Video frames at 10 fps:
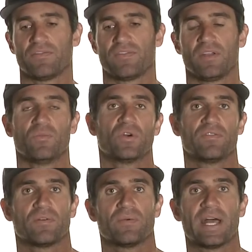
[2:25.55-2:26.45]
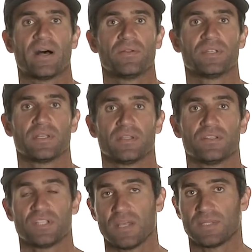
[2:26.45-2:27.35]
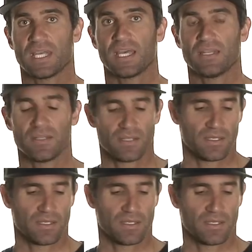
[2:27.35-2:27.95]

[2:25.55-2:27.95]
fit more of a round shaped head.